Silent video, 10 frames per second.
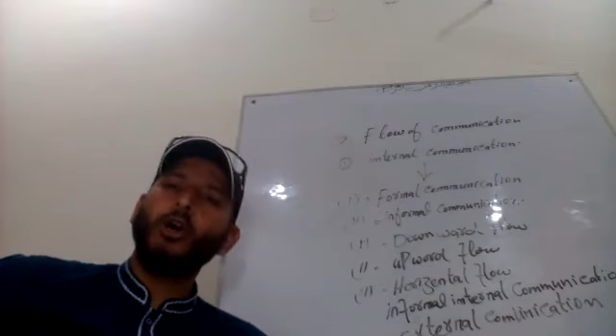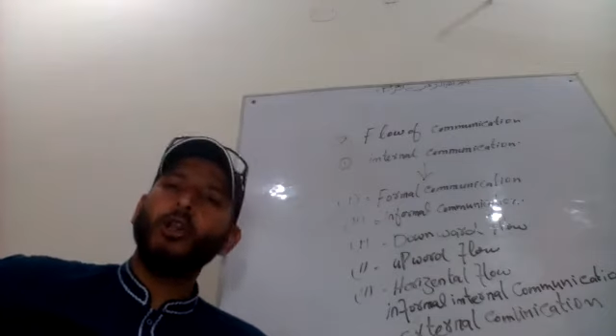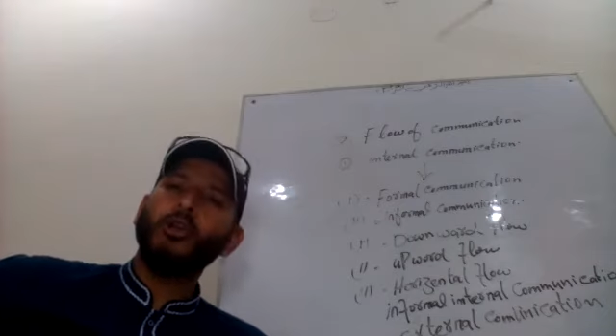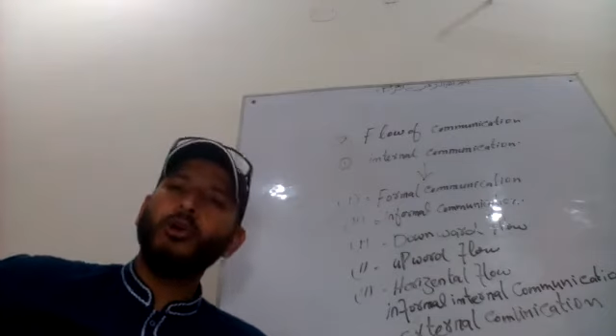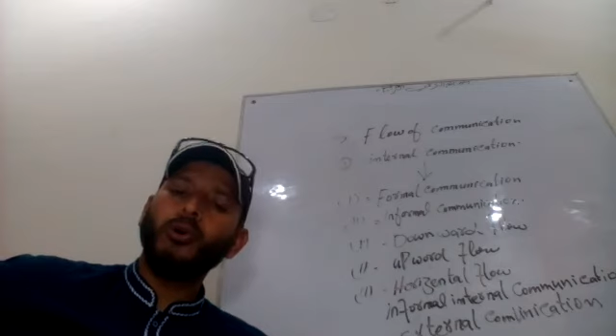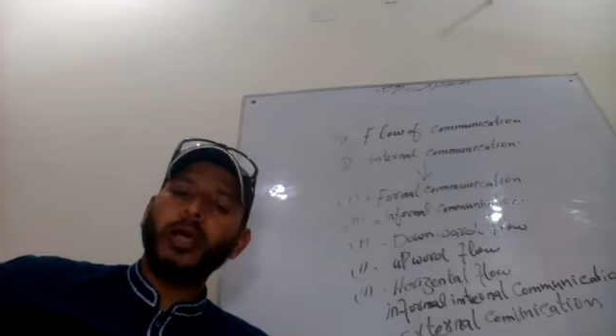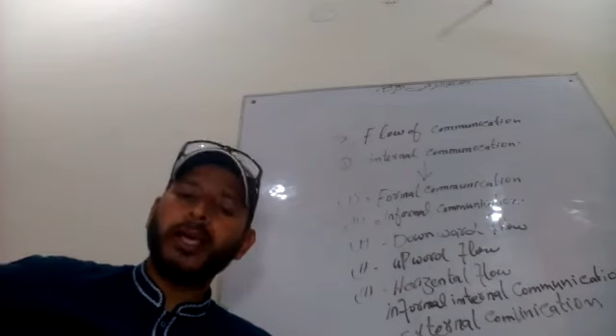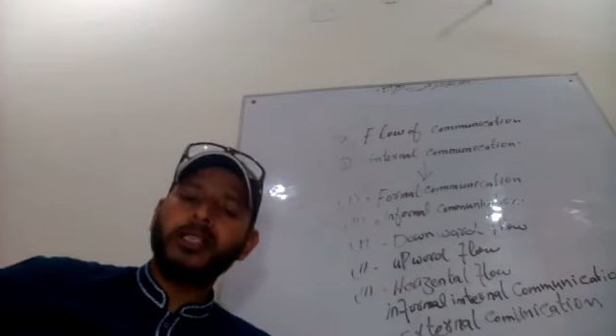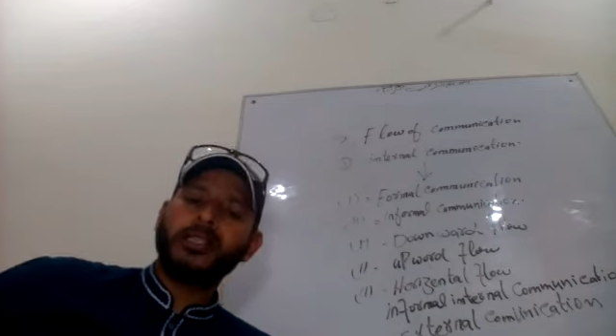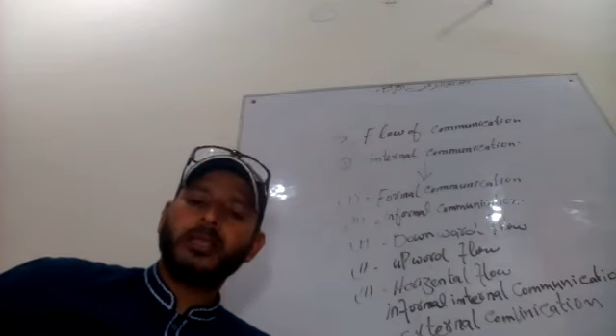although
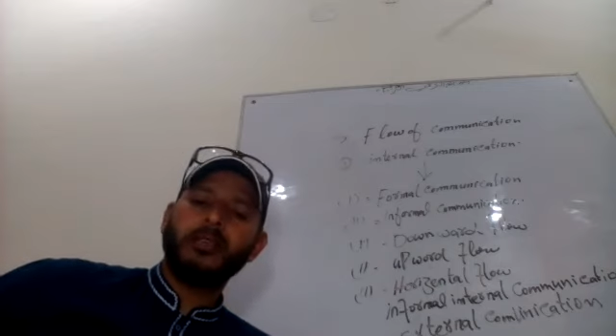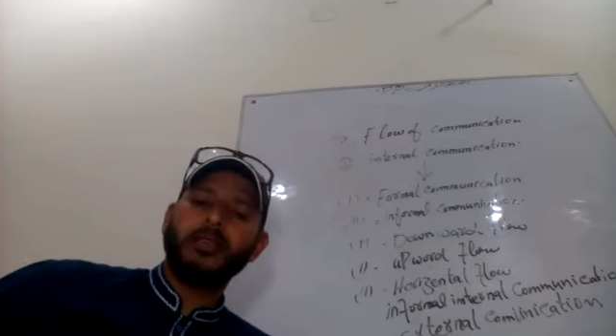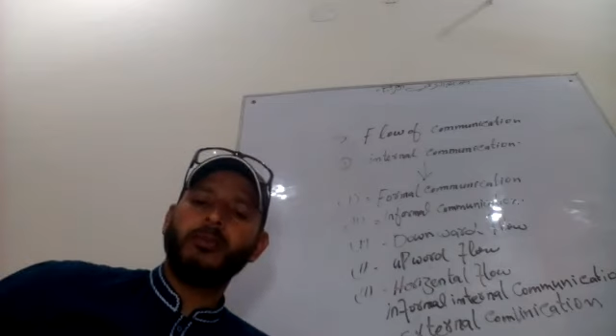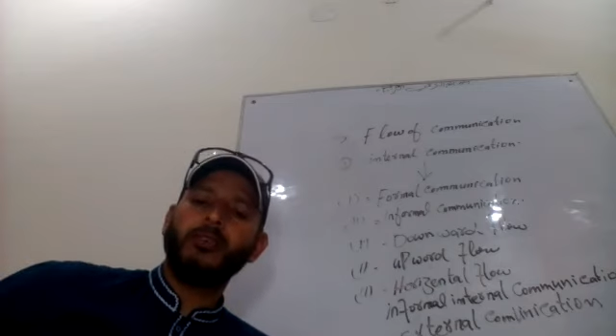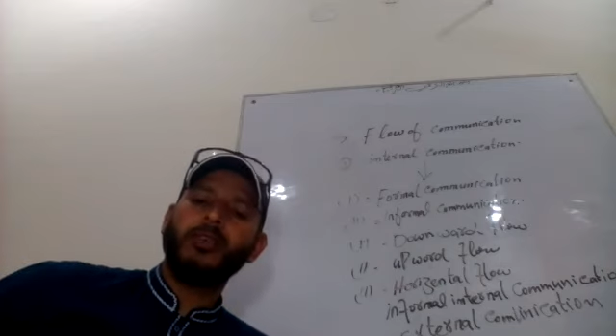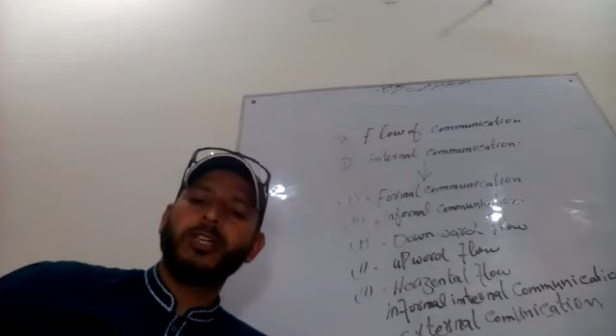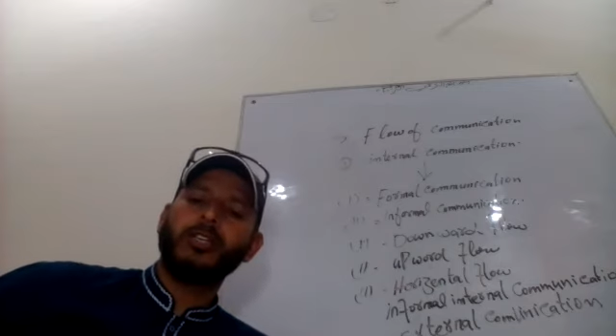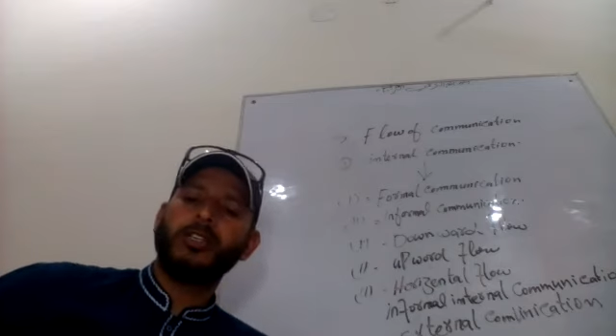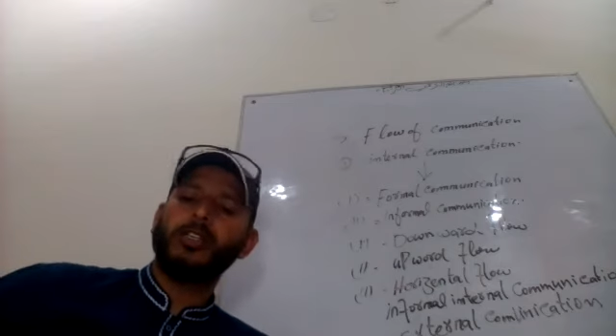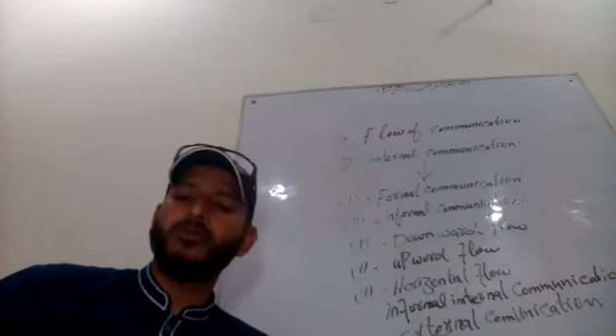external
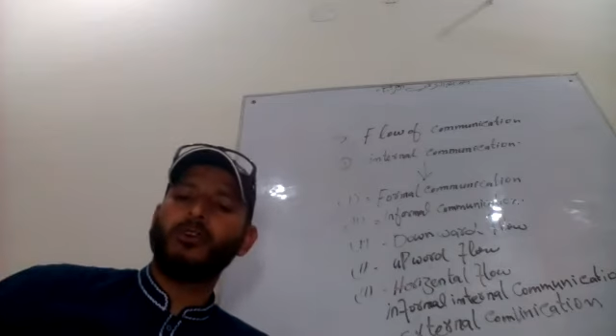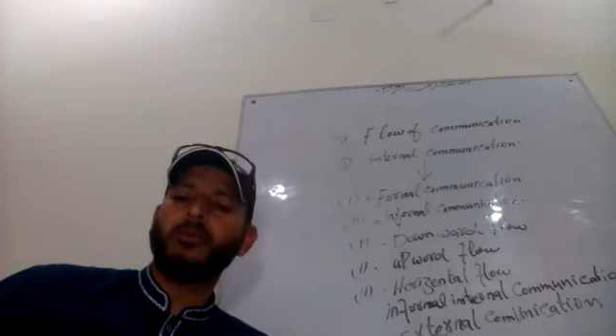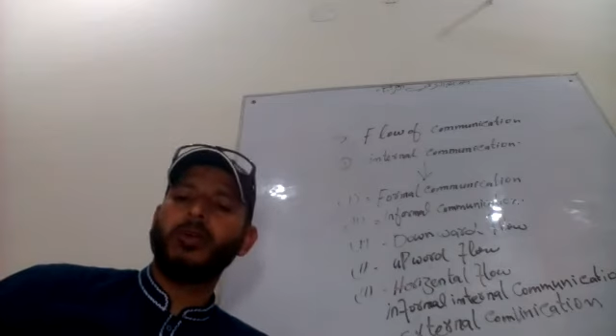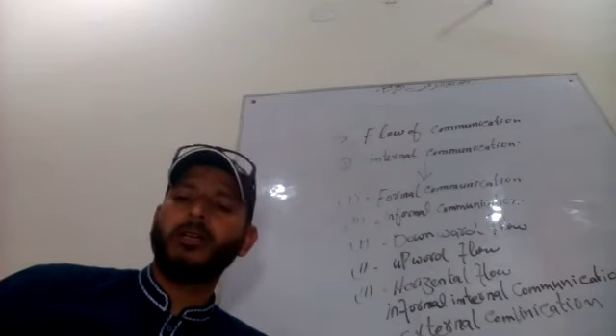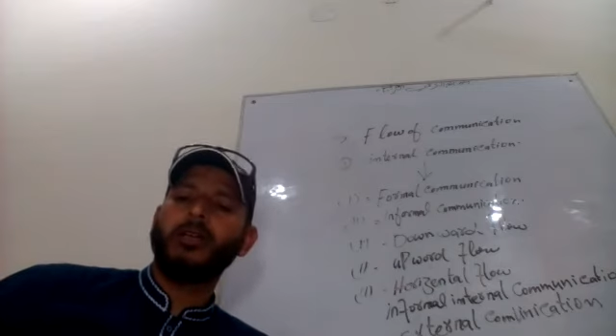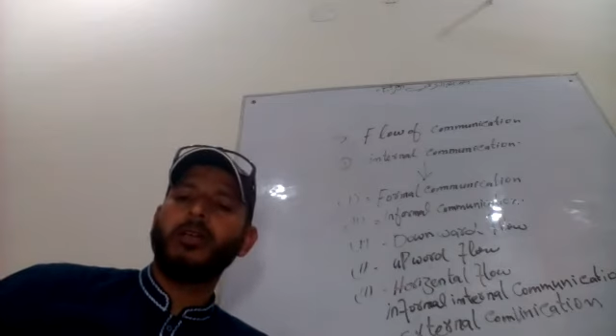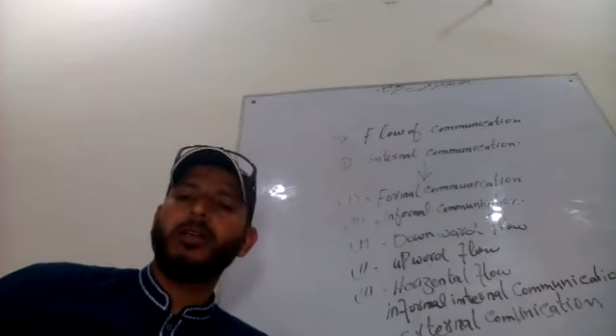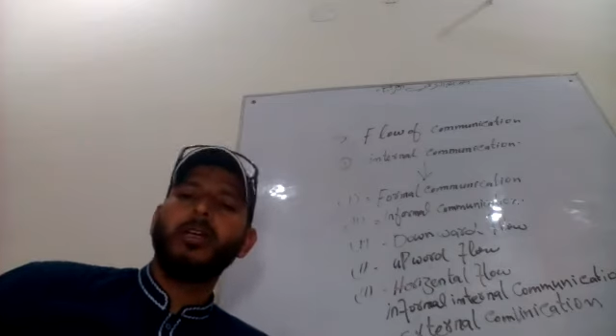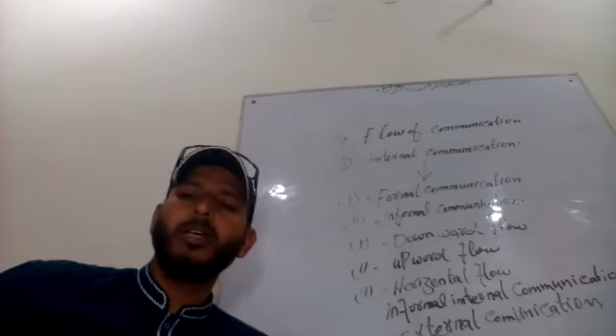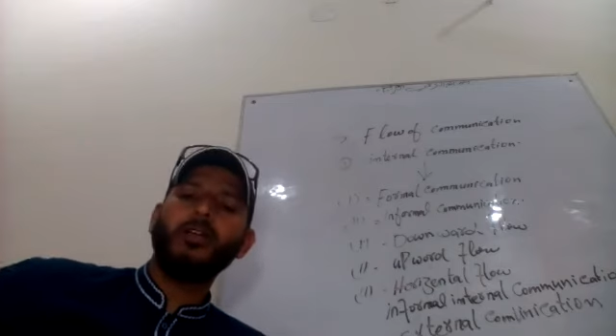communication is
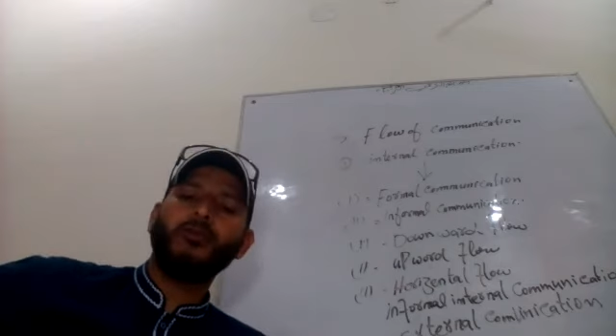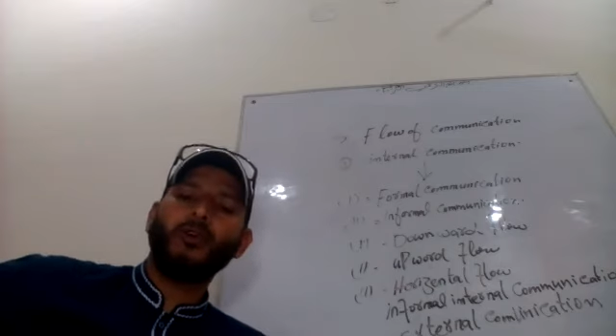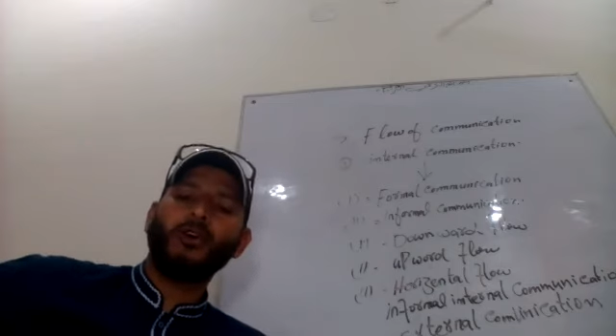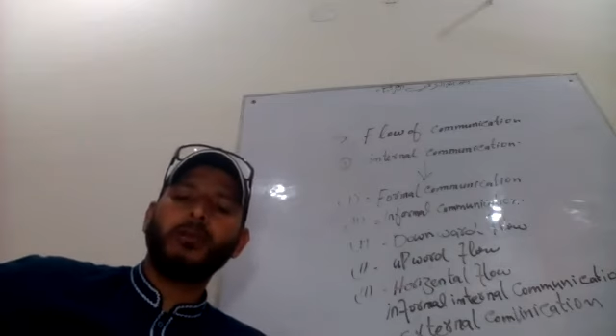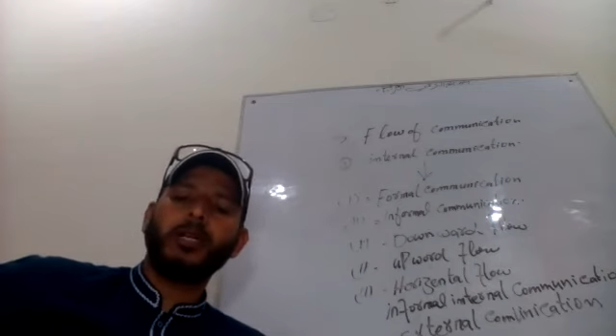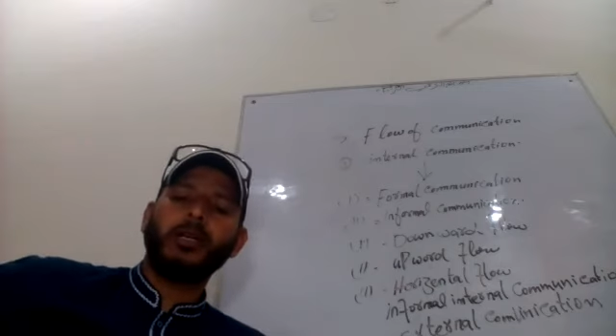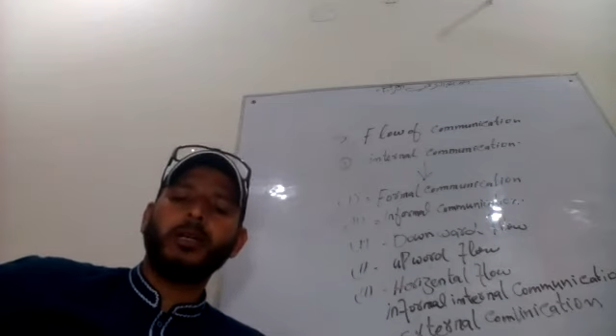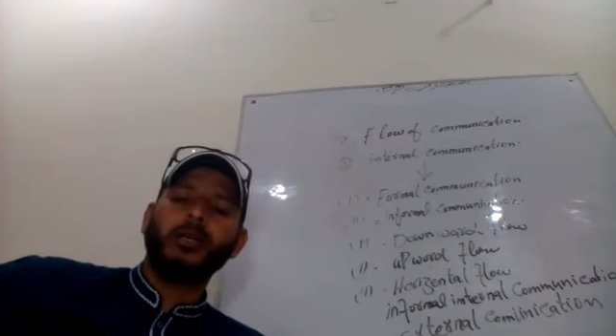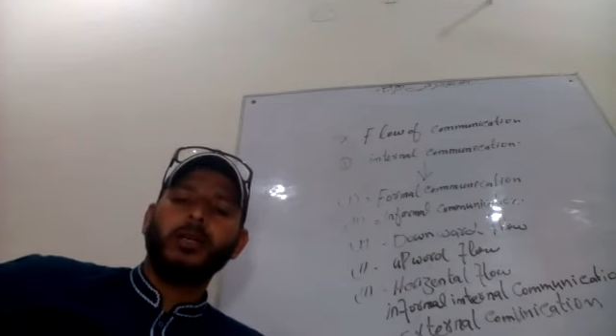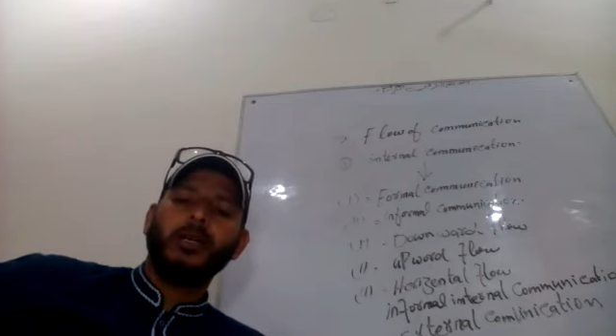formal,
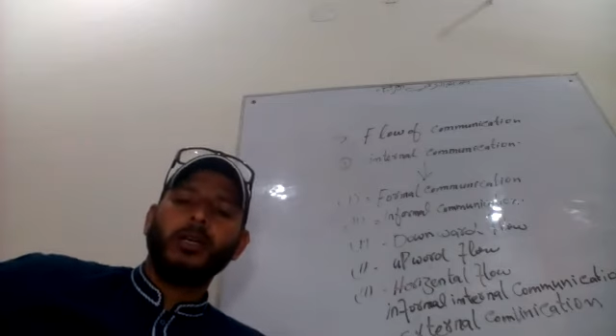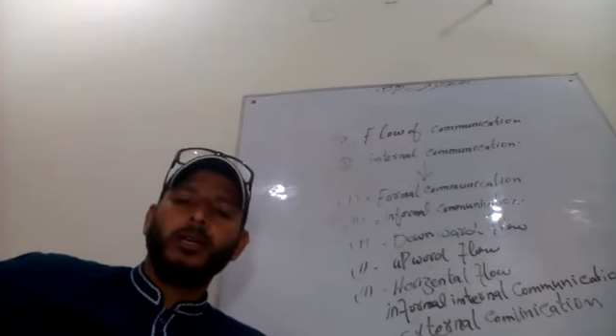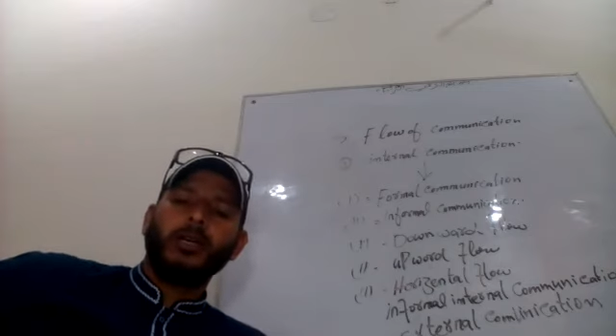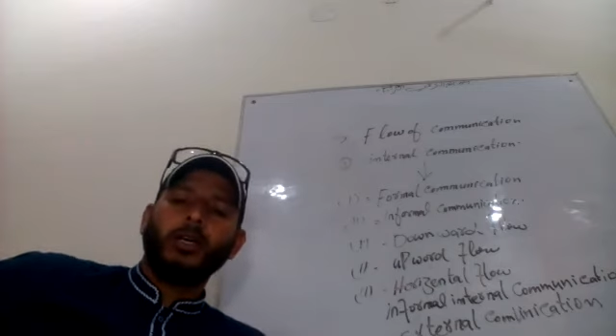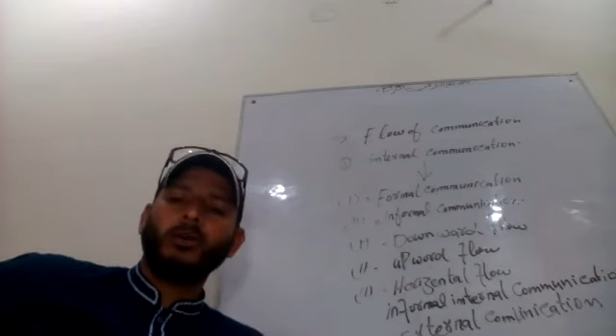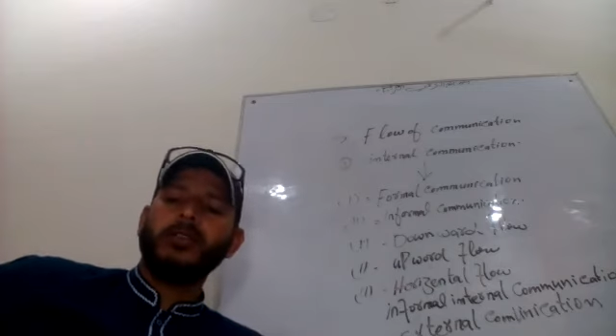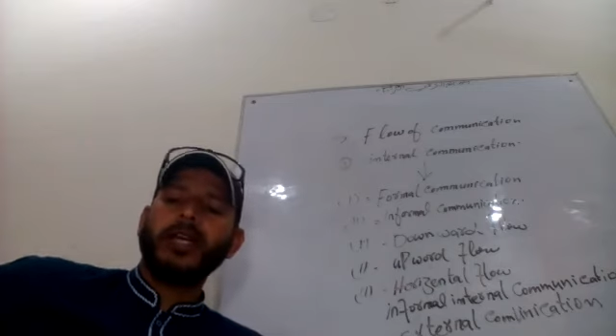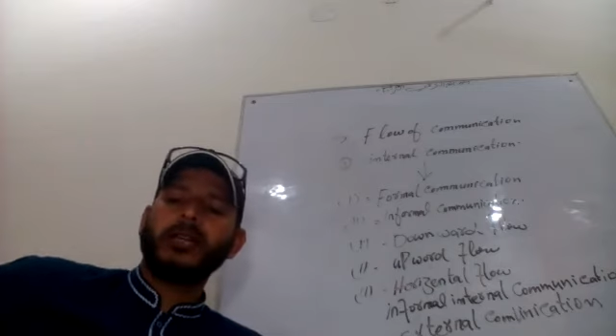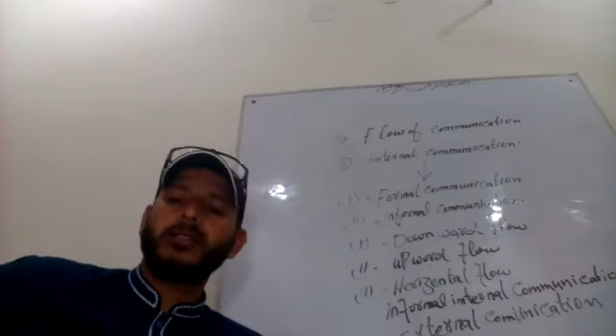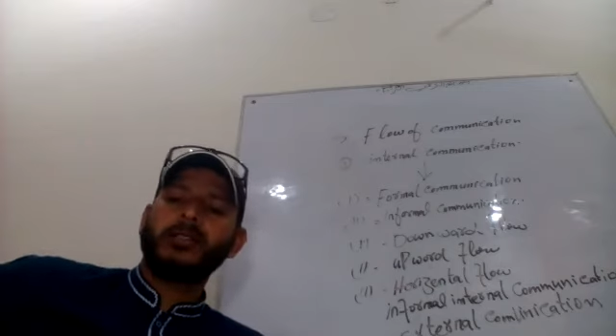informal
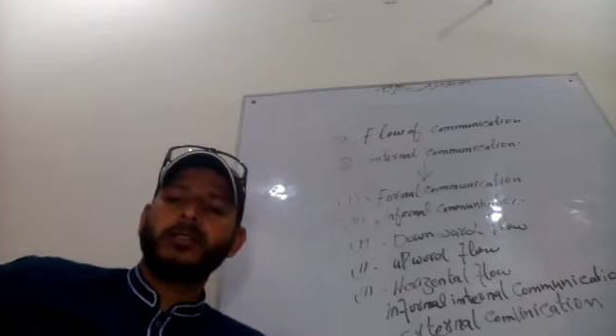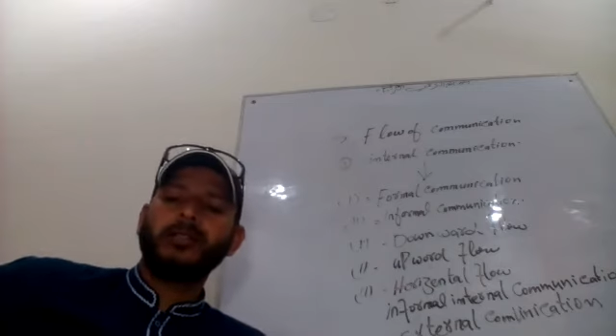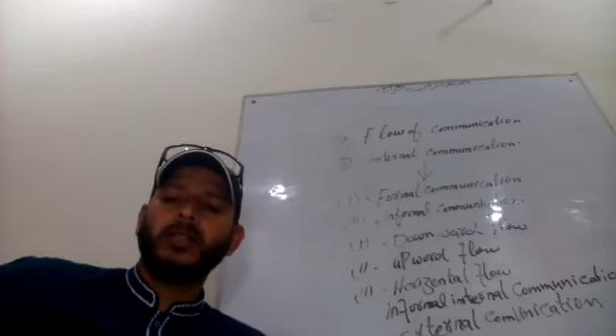contracts